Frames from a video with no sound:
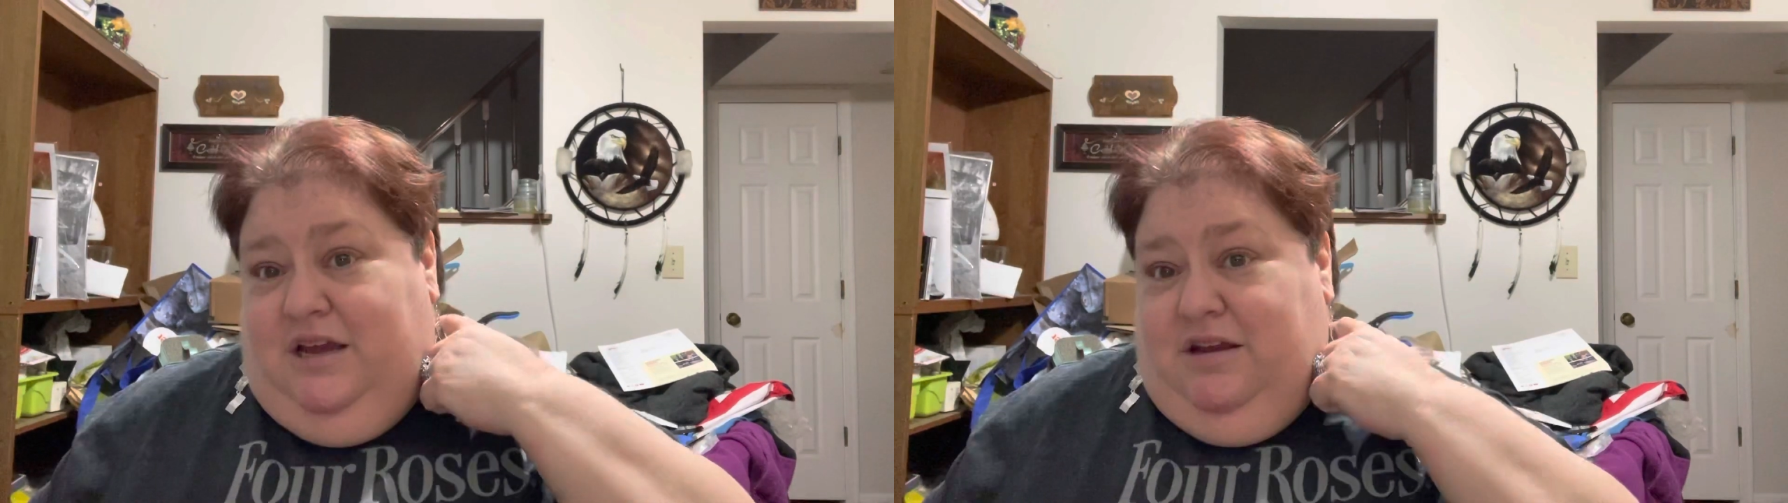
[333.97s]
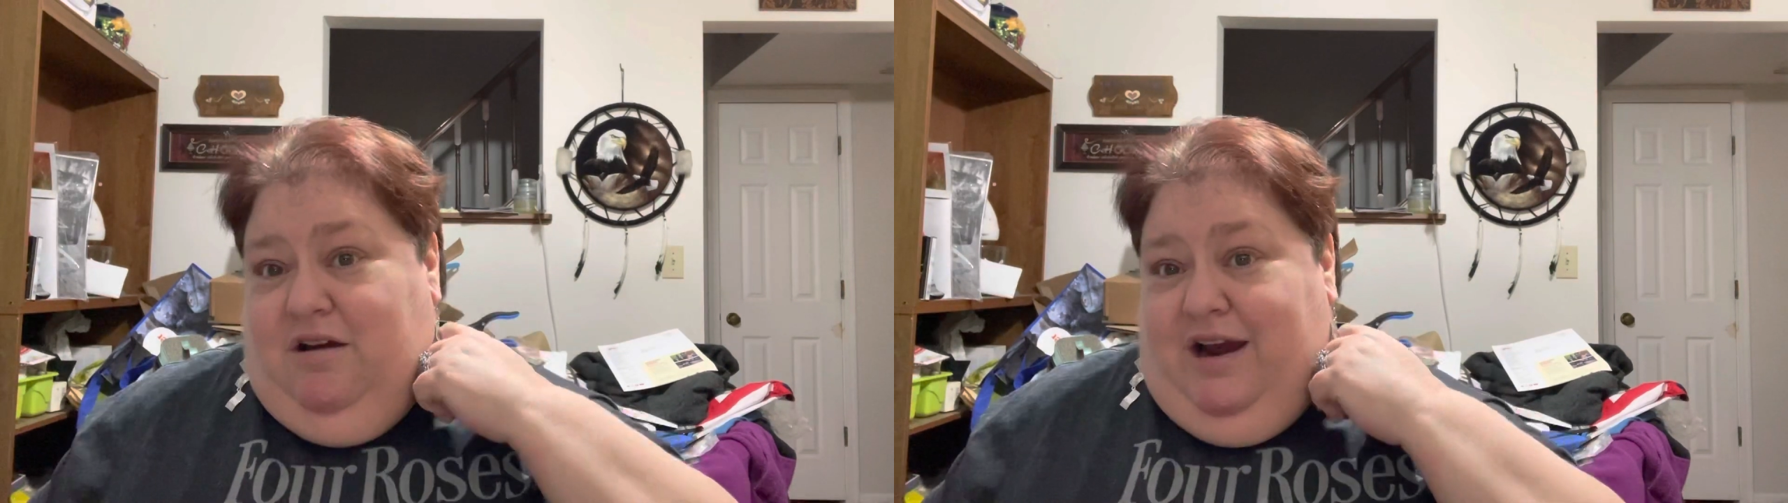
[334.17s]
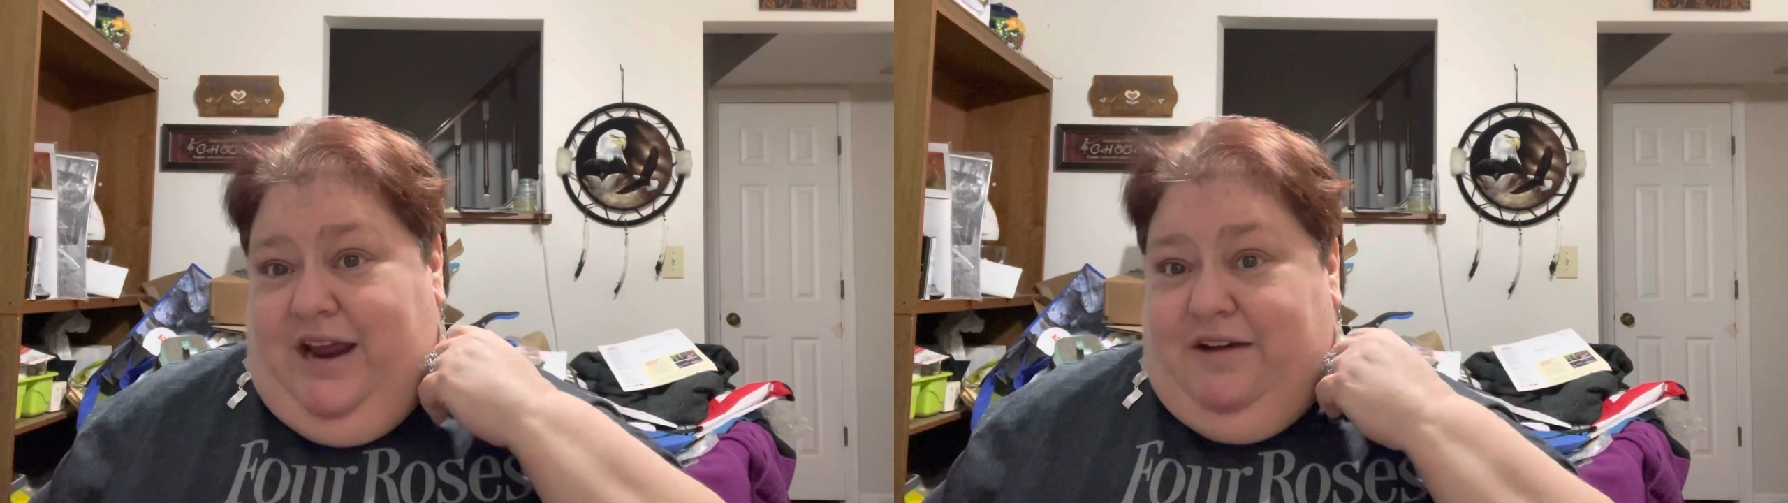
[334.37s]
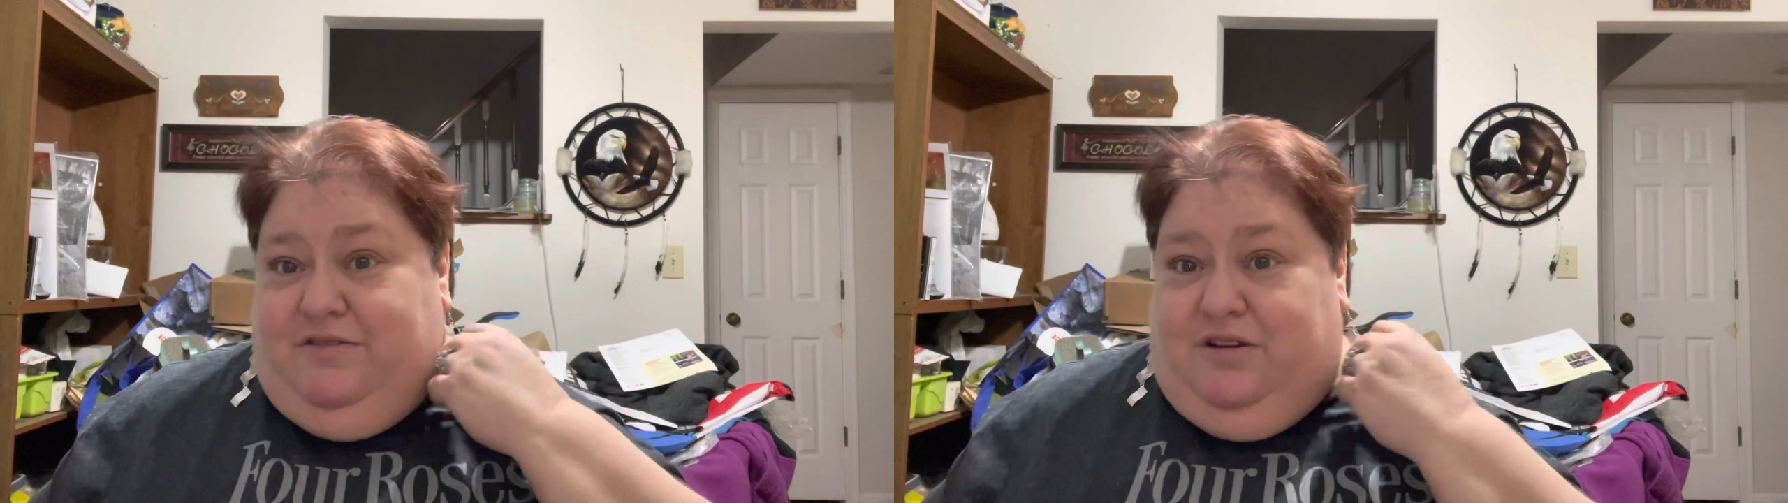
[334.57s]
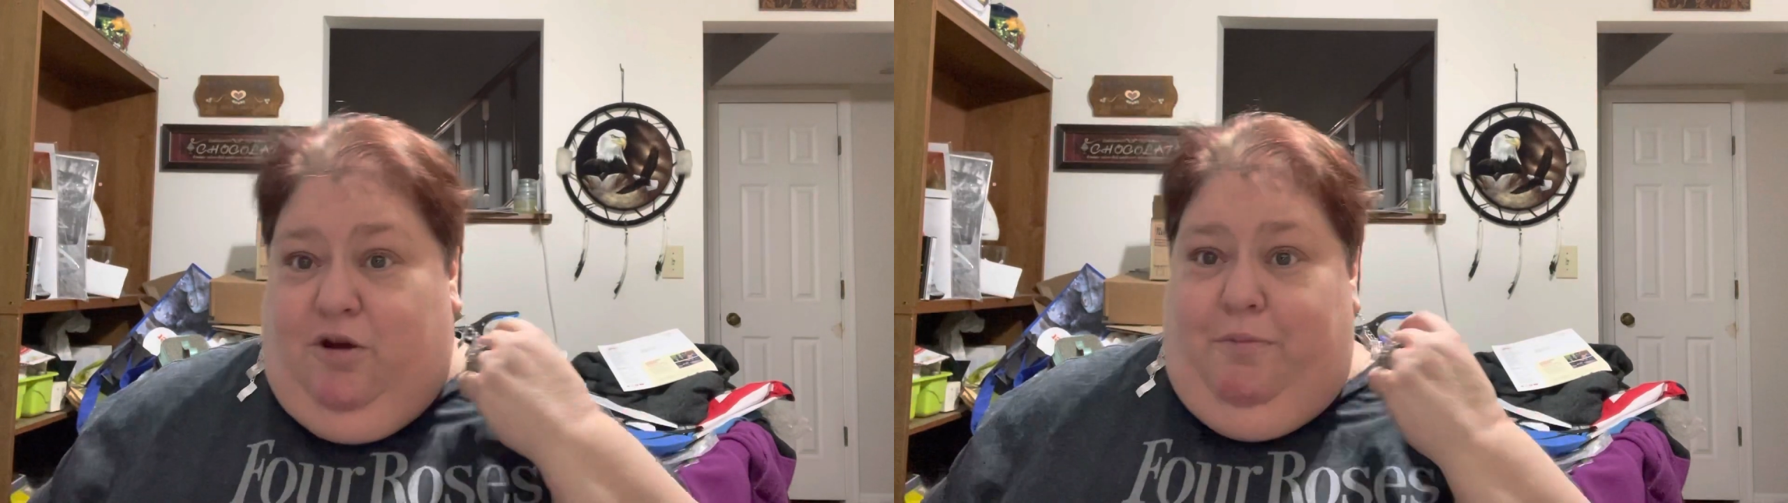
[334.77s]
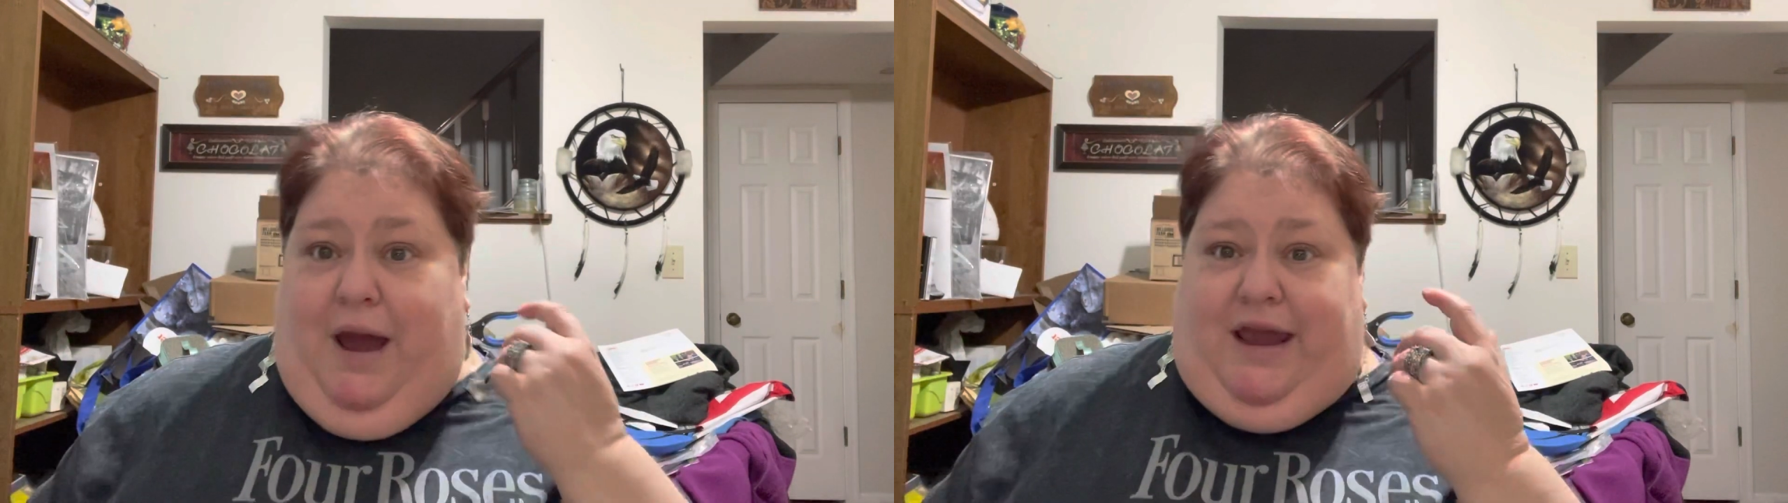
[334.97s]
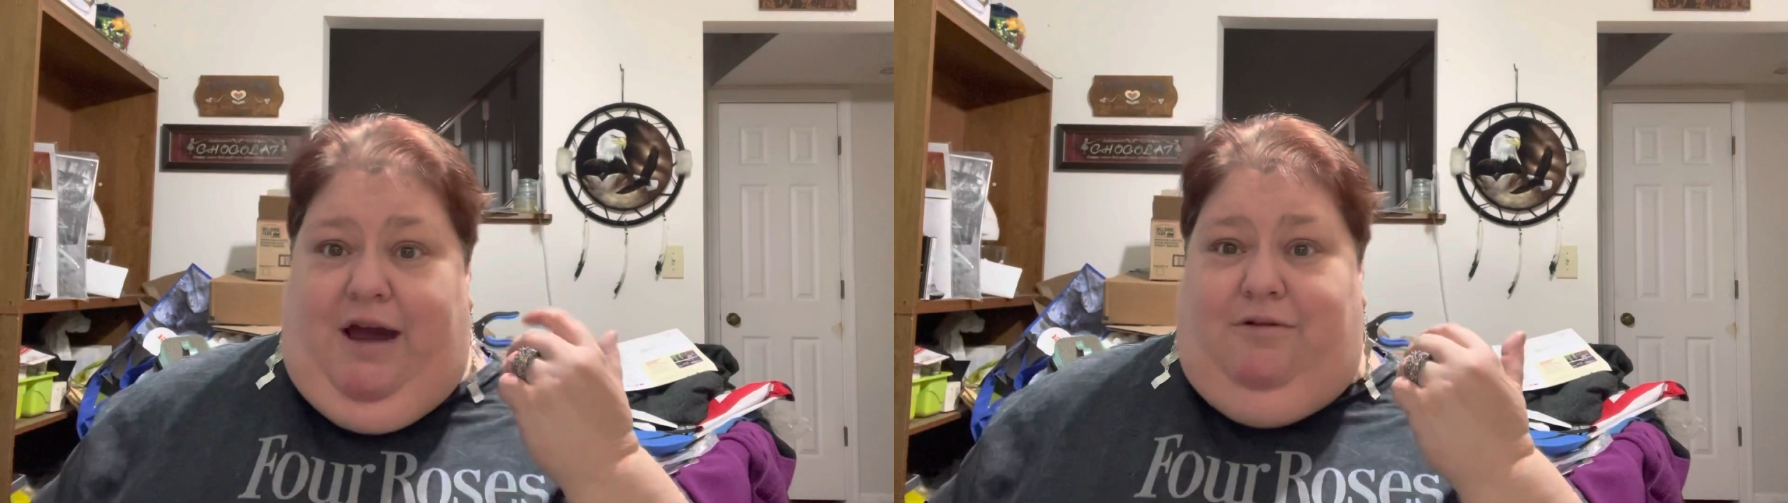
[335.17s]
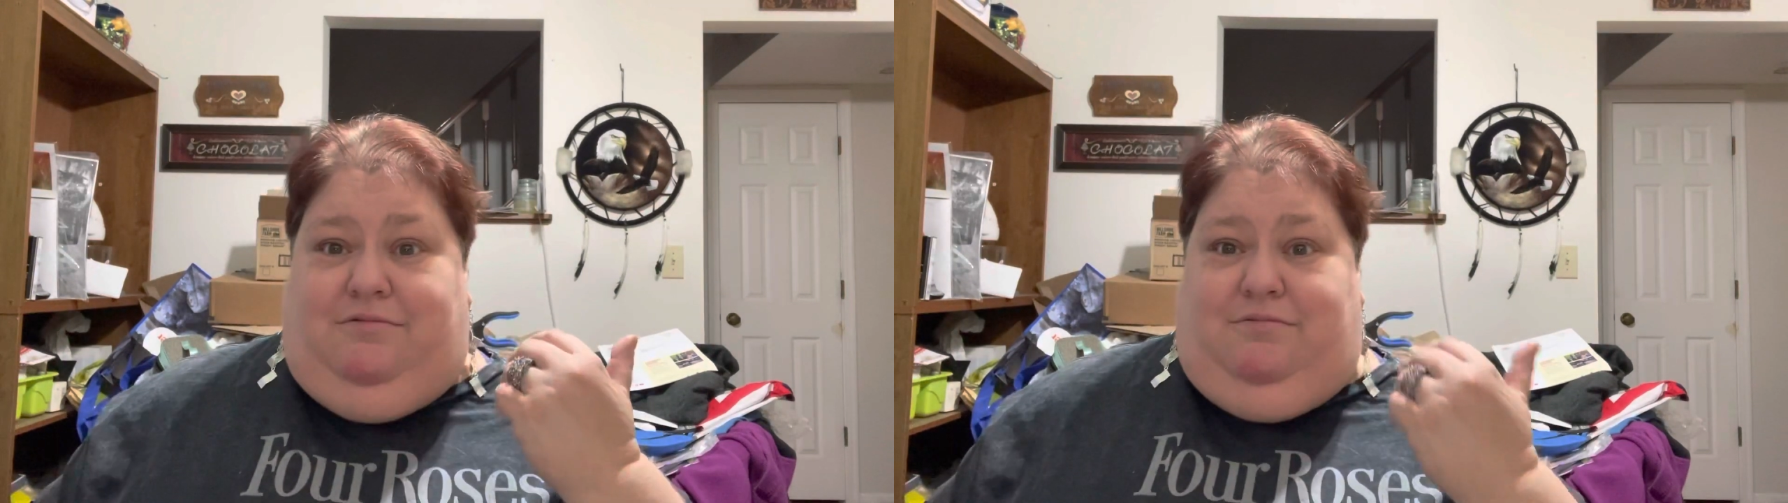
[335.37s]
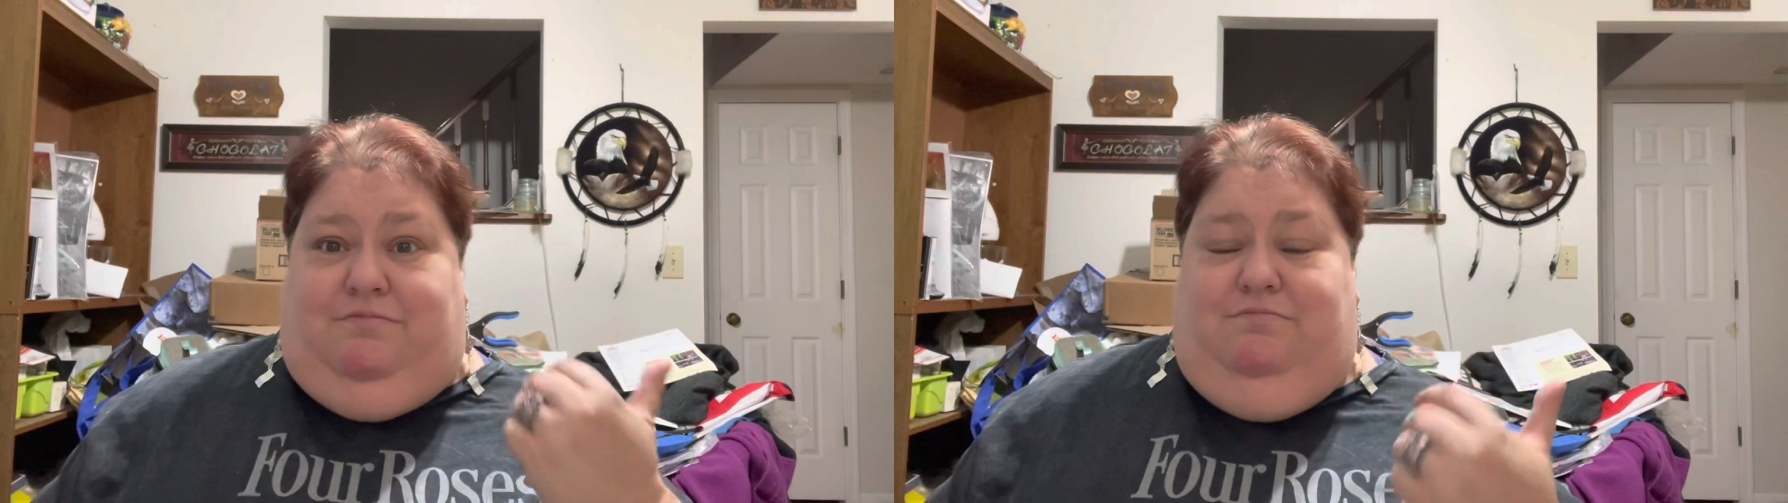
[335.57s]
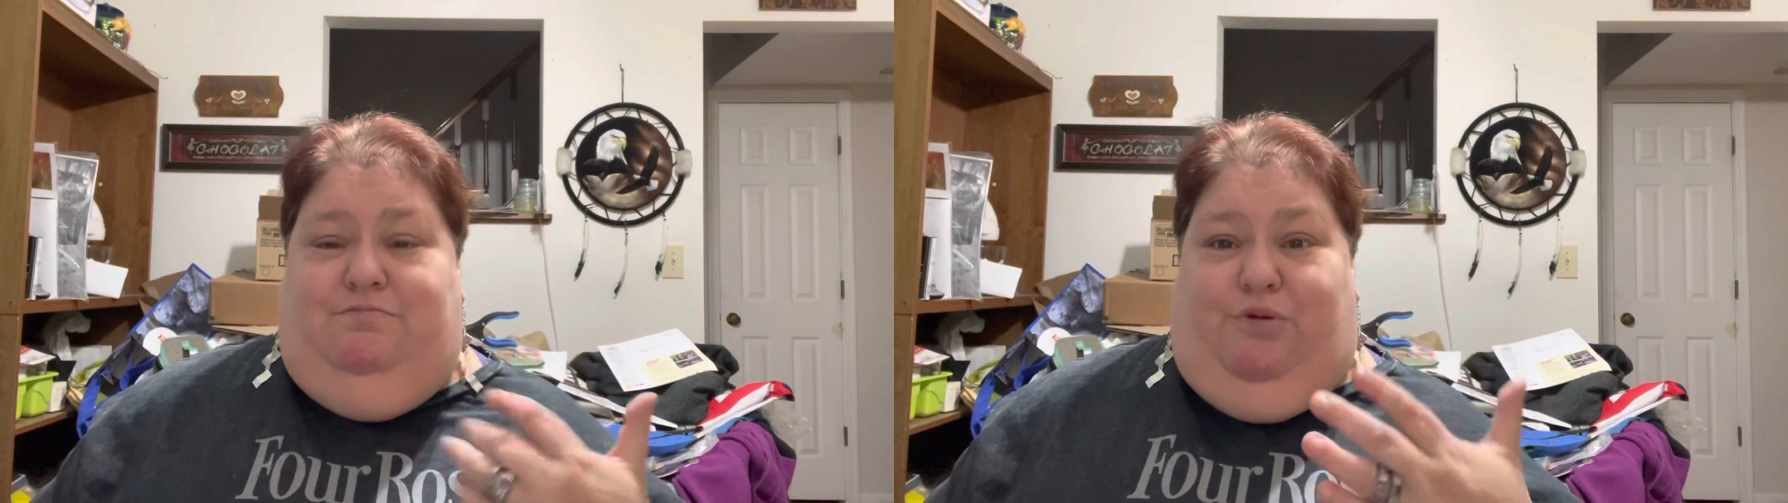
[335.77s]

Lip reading: You know, I'd have to go back out and